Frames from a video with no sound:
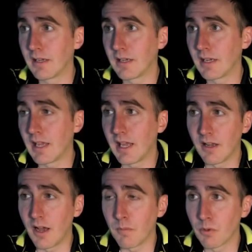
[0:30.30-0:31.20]

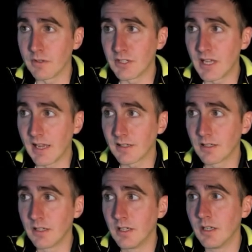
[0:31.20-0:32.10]
cannot protect
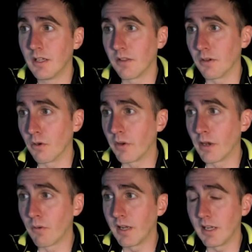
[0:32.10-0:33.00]
their own
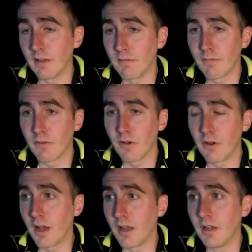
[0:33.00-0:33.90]
airway, if they're
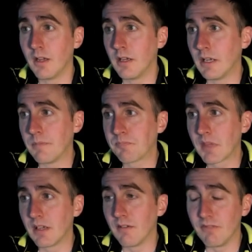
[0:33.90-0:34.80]
not
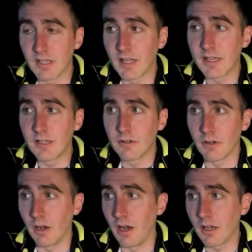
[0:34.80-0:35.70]
ventilating
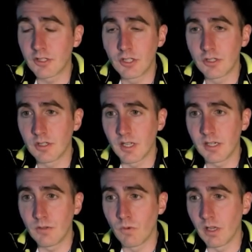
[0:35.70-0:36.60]
or
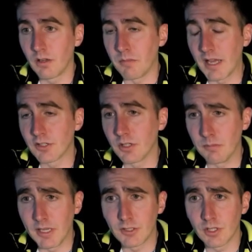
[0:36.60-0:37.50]
oxygenating well. Imagine a
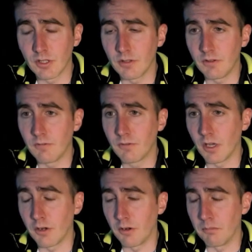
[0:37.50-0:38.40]
patient that you've
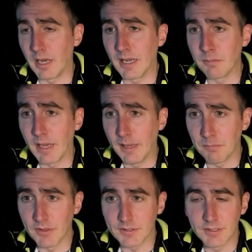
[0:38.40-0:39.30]
got on BiPAP
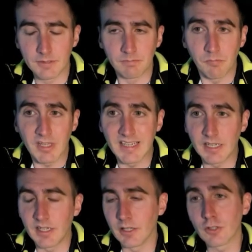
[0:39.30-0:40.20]
that's
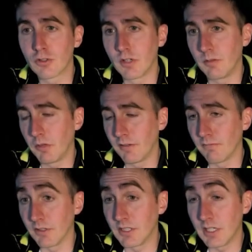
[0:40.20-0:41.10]
getting extremely
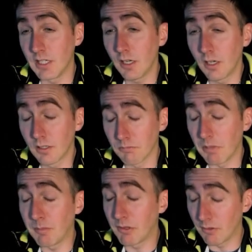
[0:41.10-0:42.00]
fatigued.
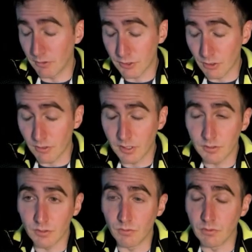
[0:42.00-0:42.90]
Maybe they're starting
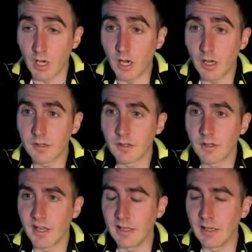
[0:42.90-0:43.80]
to nod
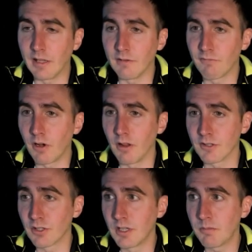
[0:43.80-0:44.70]
and fall
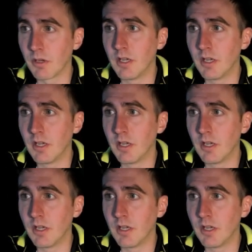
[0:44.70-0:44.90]
asleep.